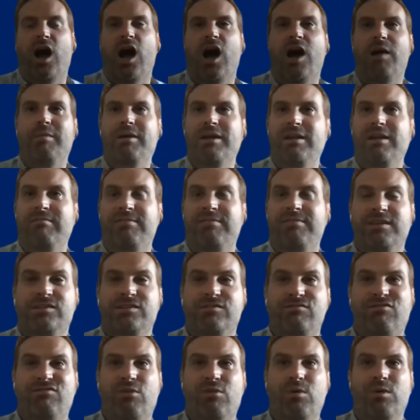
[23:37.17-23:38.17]
And if
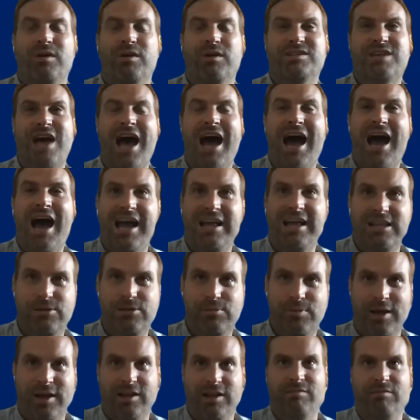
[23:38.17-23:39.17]
this 4 is
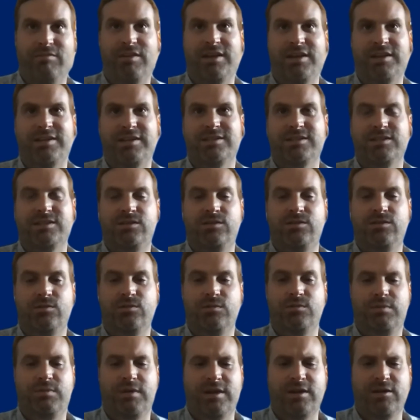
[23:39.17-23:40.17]
highly relevant
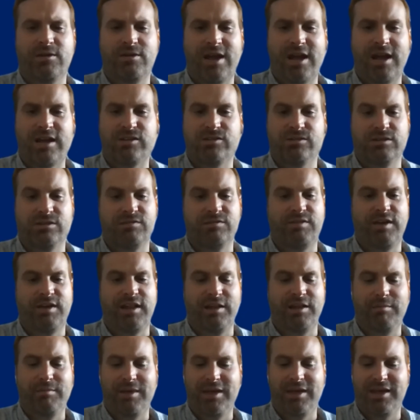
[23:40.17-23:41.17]
to international
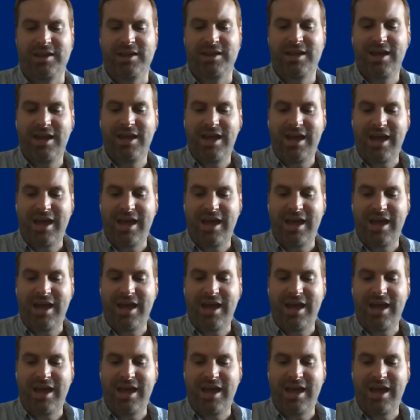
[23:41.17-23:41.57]
development